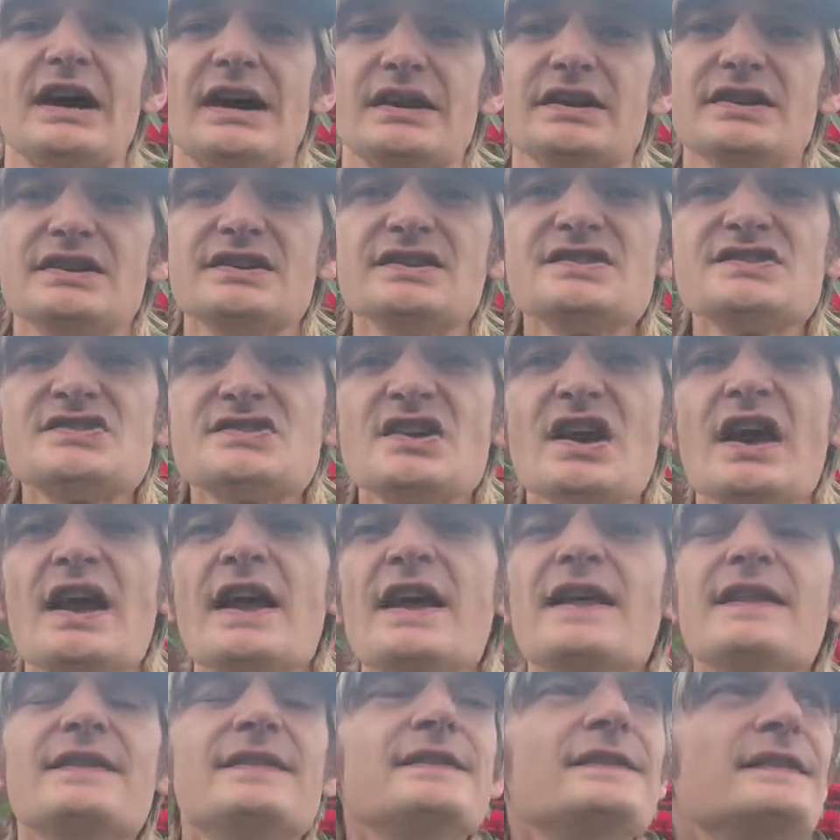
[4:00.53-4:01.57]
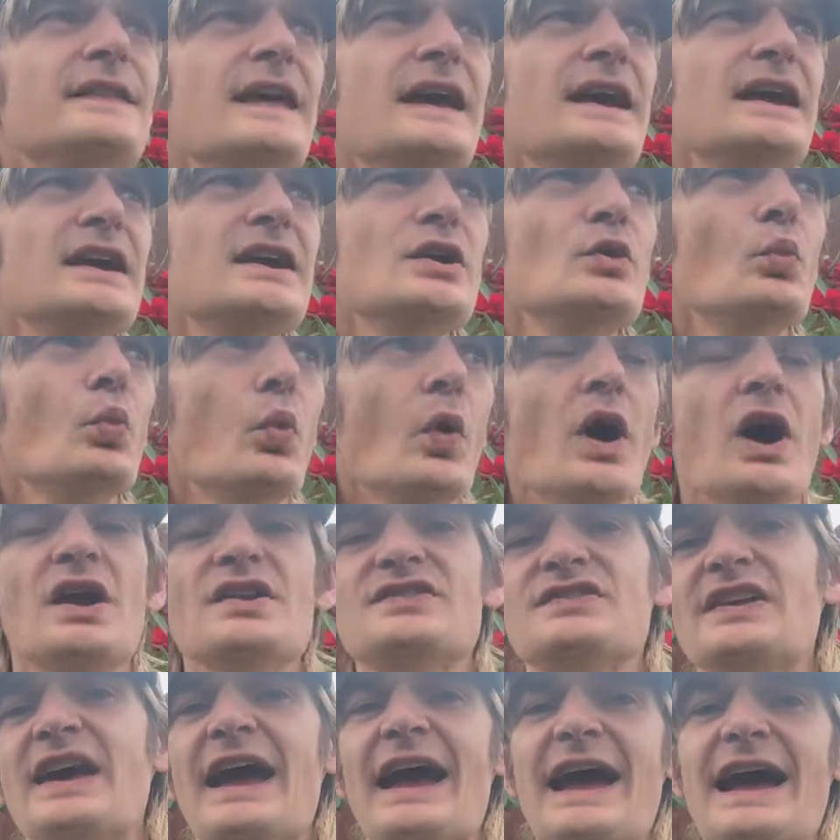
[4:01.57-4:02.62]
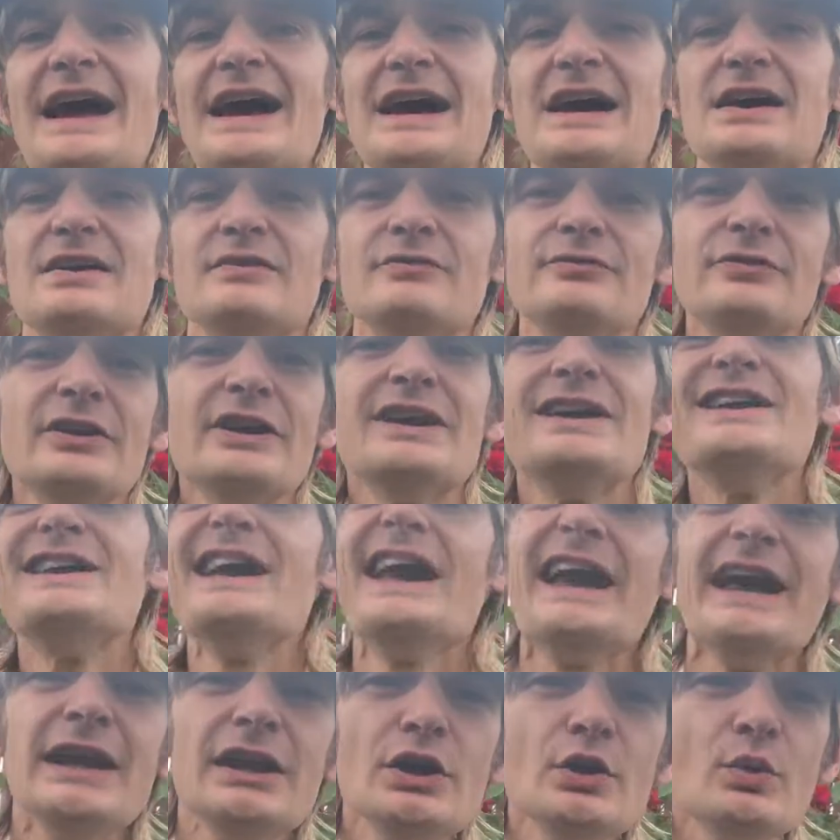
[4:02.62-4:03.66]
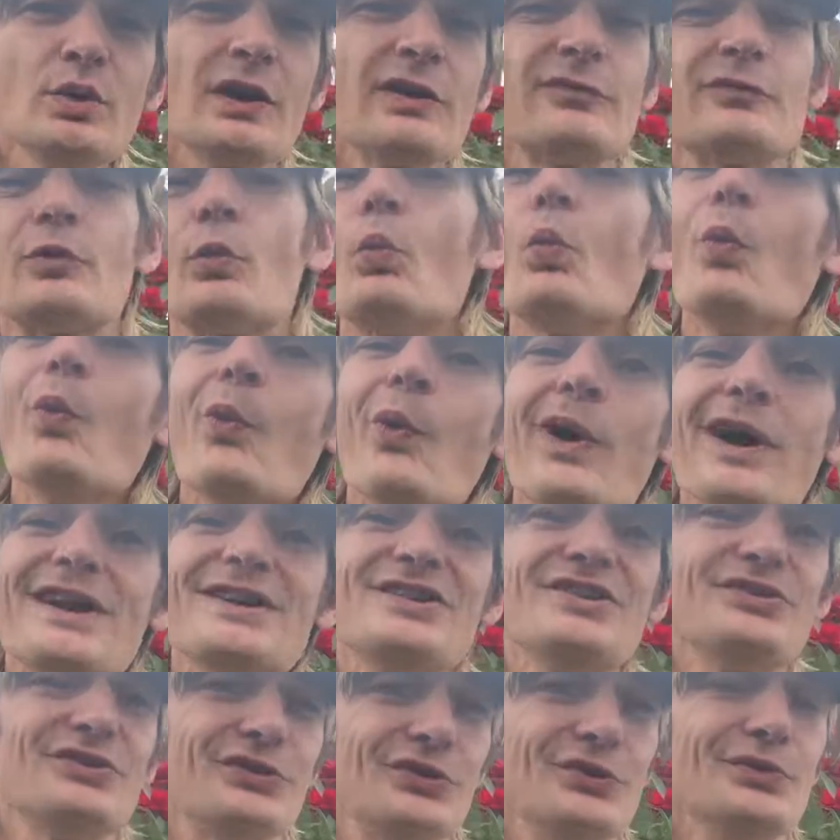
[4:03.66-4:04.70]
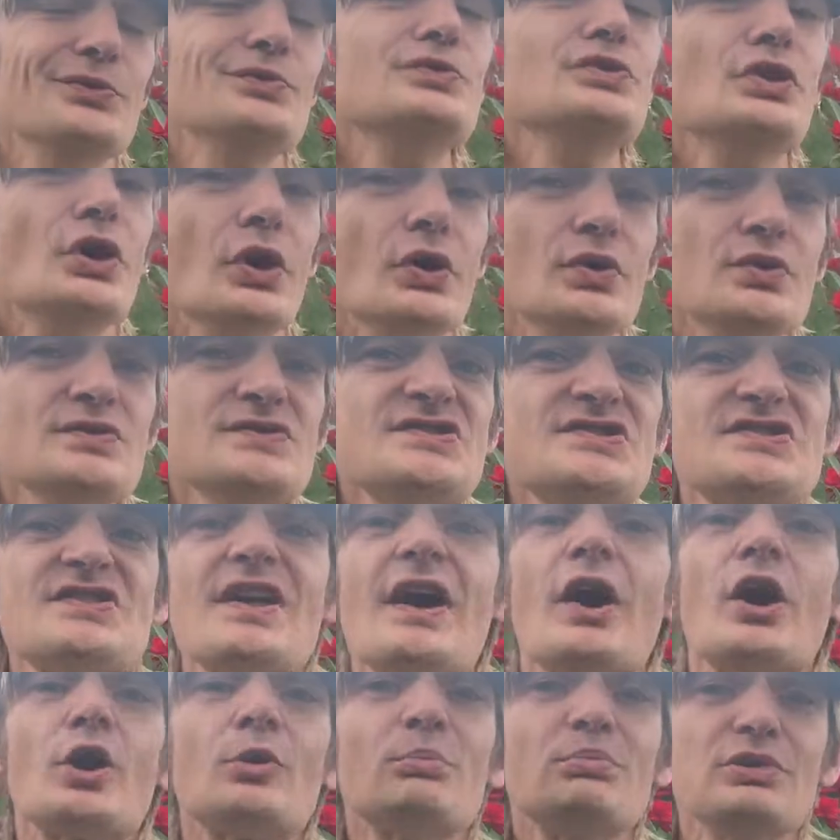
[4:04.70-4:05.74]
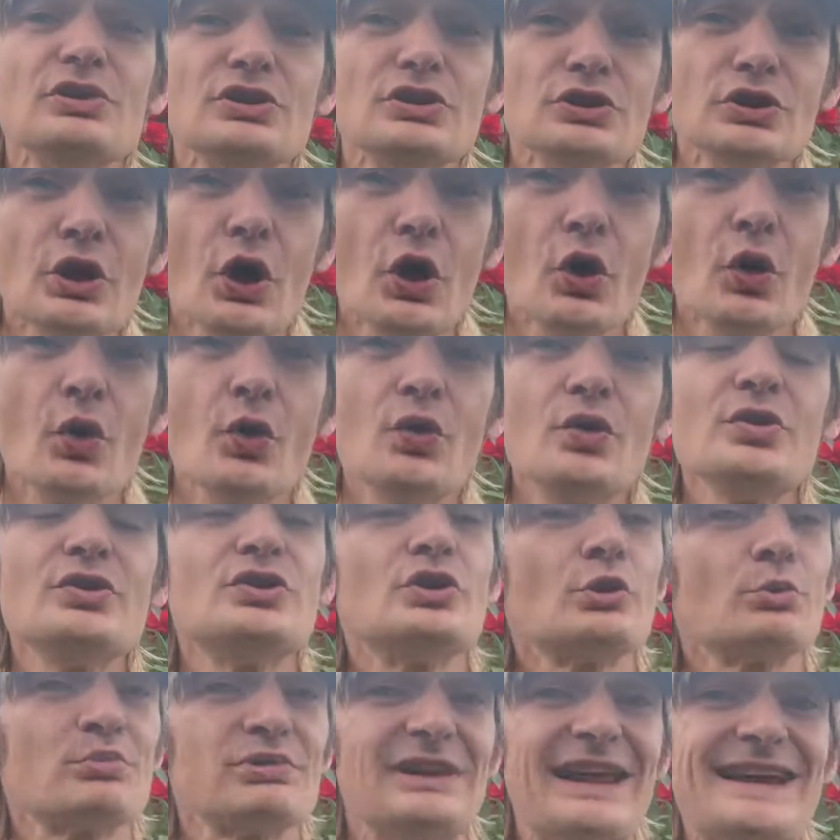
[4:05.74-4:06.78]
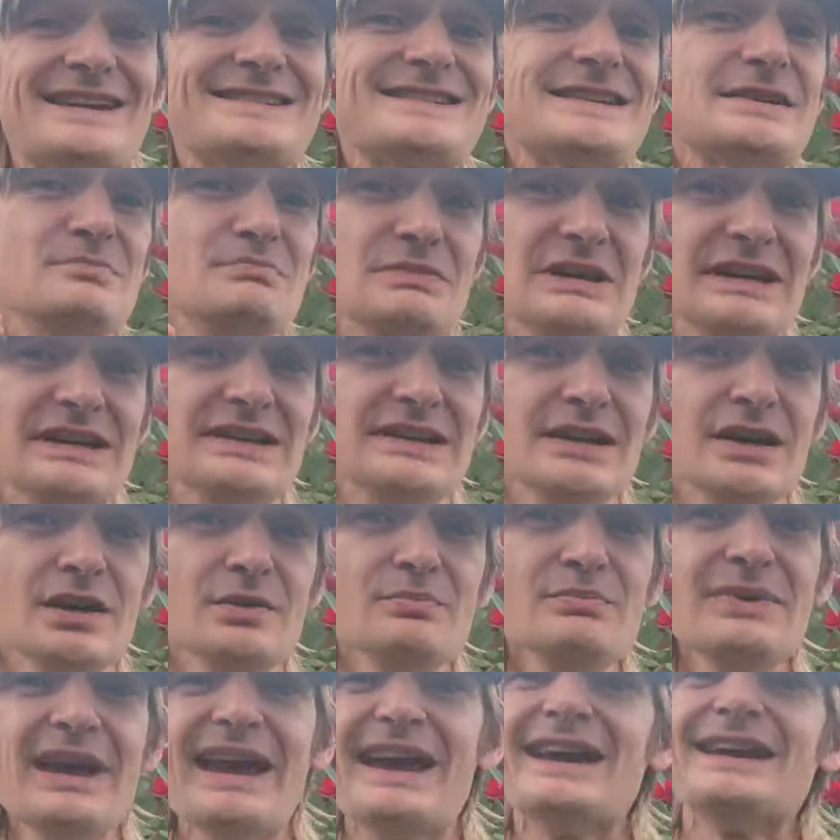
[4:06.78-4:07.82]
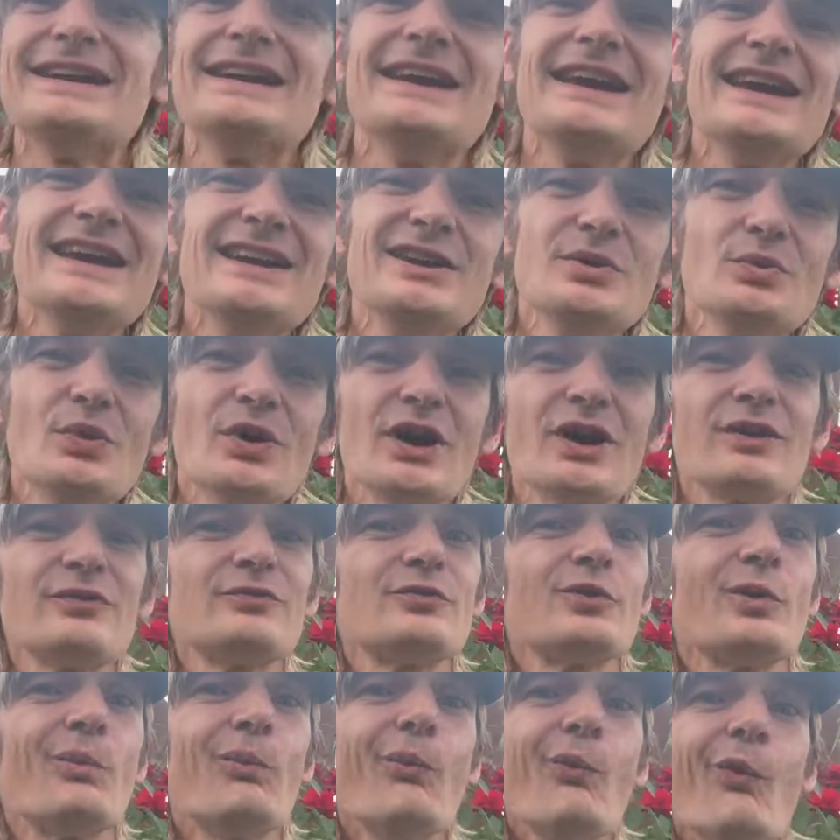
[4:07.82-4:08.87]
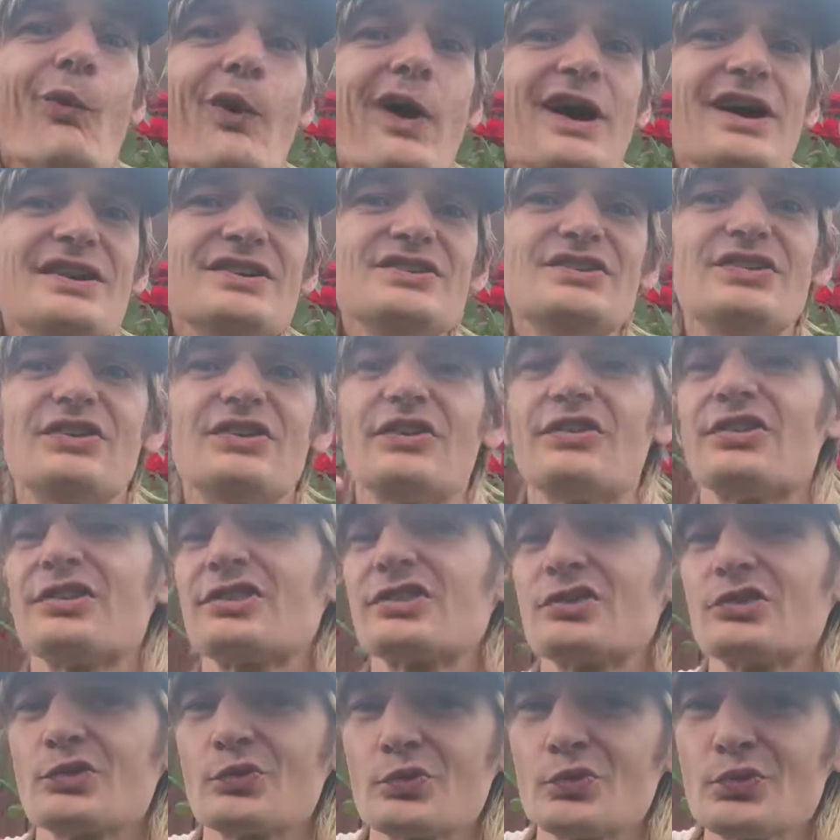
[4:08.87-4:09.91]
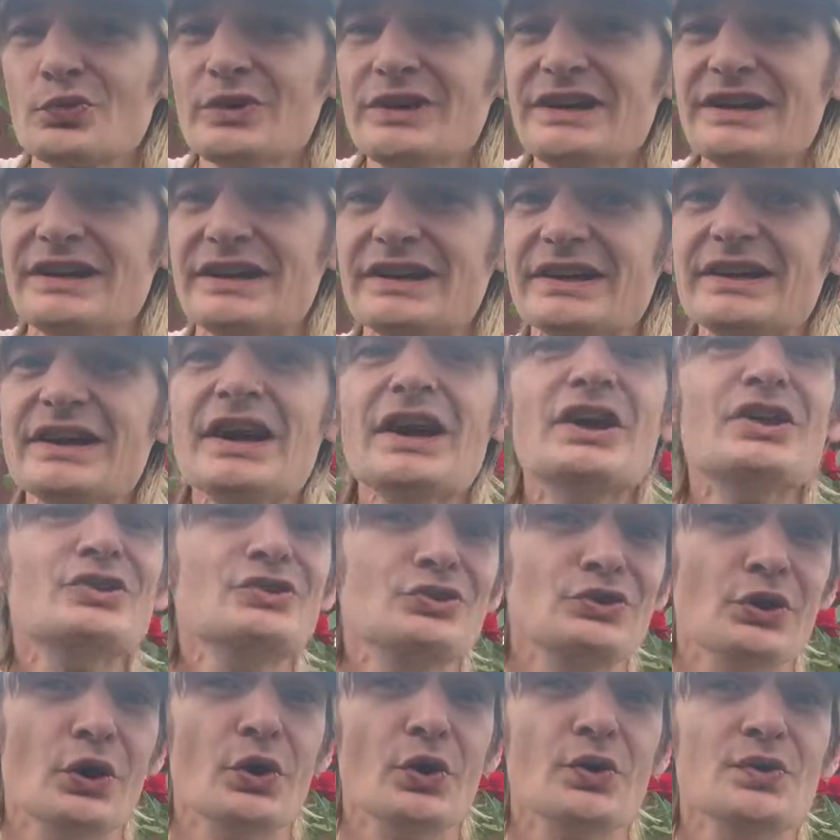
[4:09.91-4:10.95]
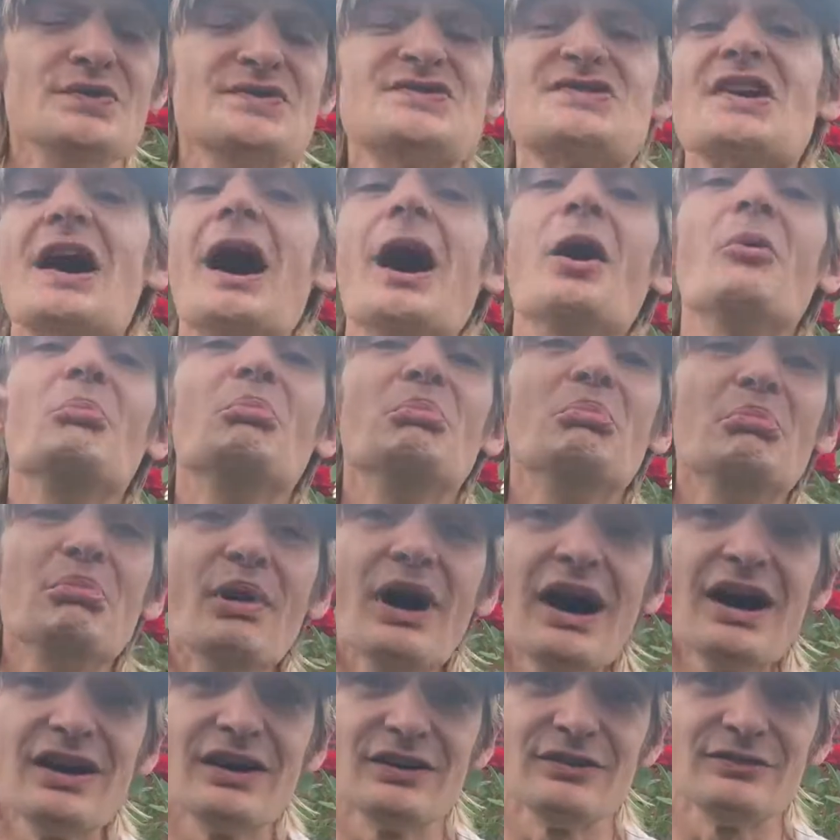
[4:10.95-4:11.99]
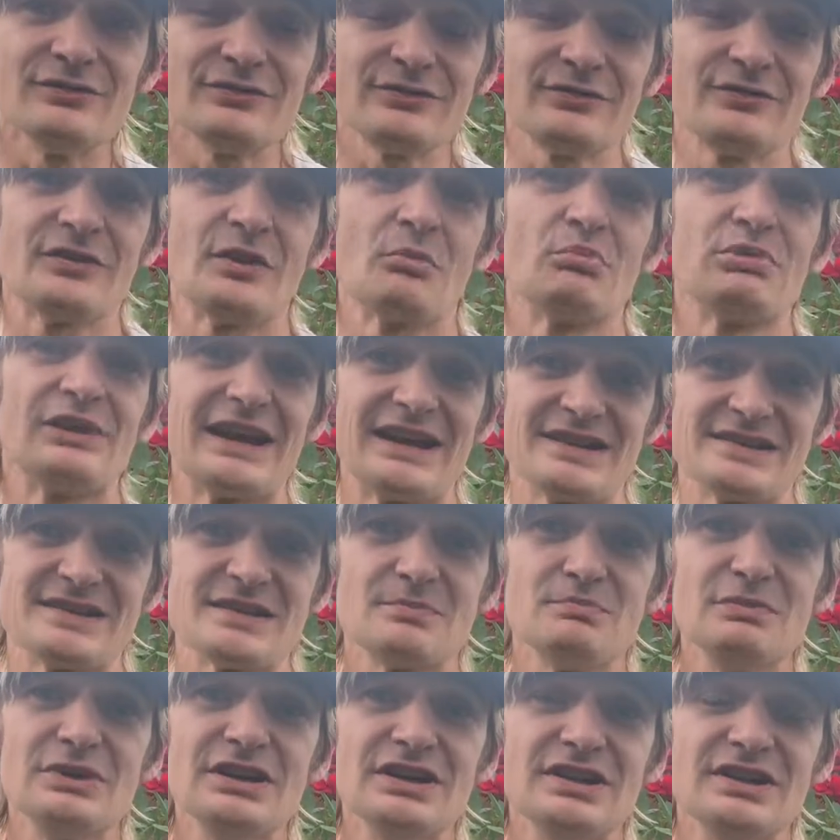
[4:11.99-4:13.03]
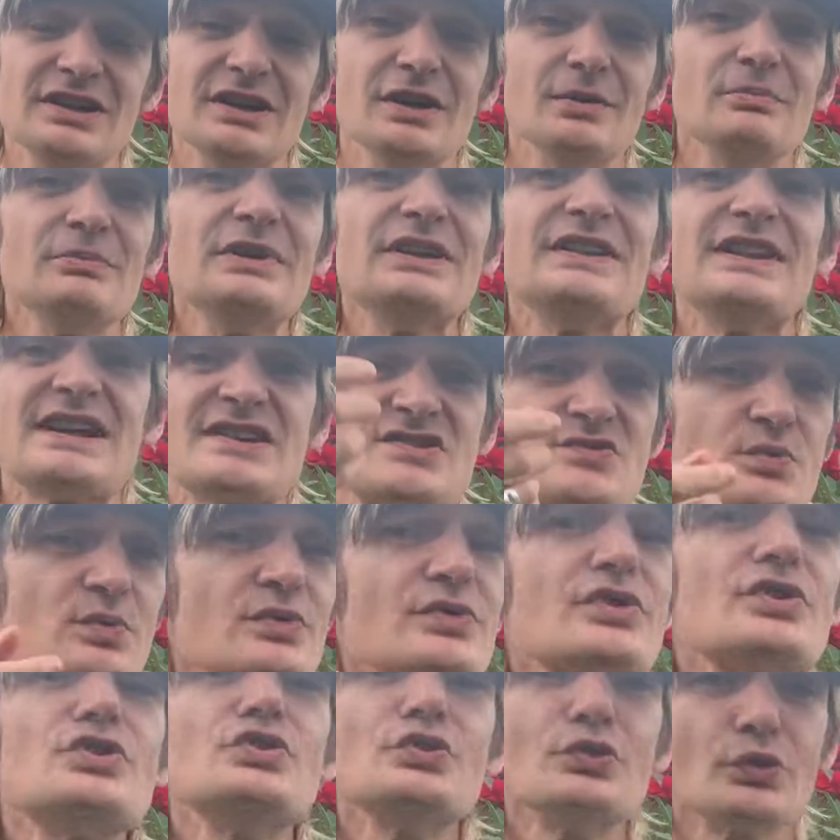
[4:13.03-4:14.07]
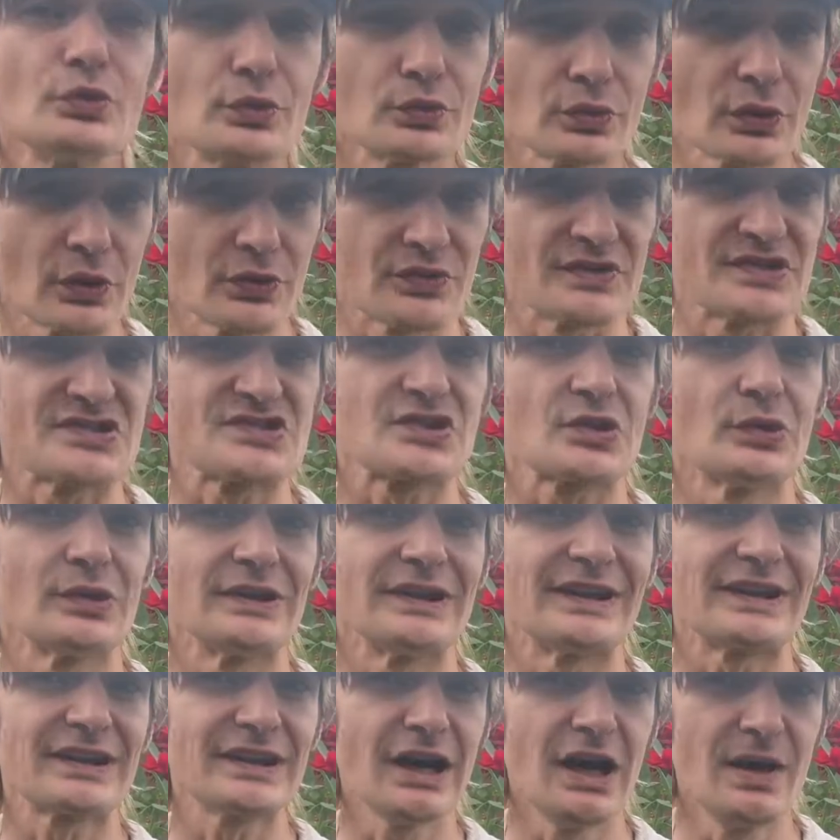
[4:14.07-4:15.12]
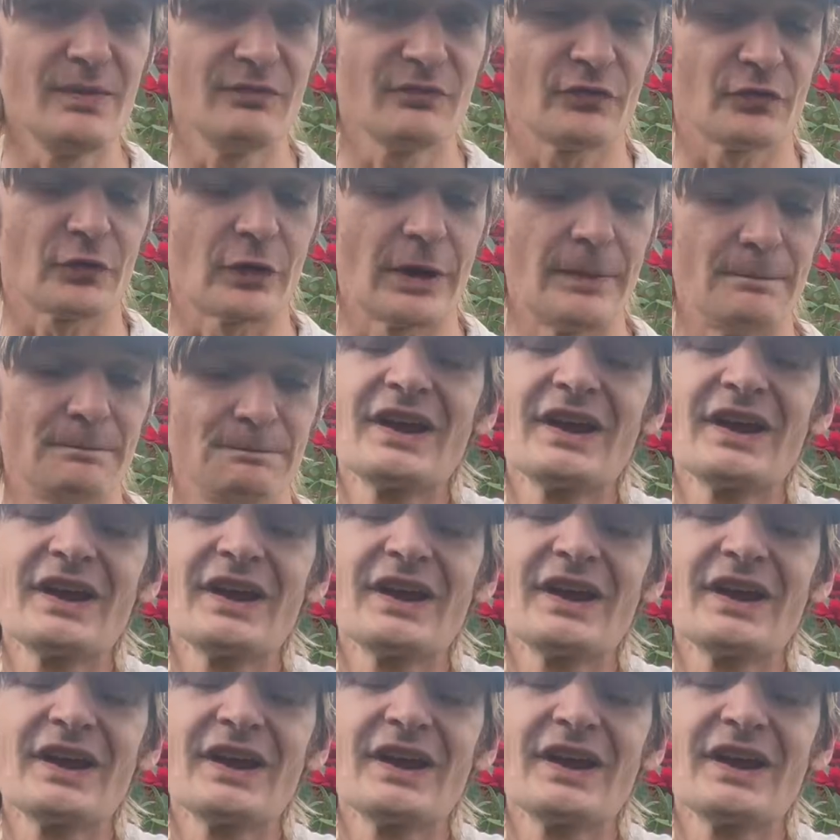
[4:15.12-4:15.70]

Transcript: cuttings, they want to have anywhere from 1 to 2 nodes that are below your planting medium and anywhere from 1 to 3 nodes above the planting medium, and that's where the new growth is going to come from.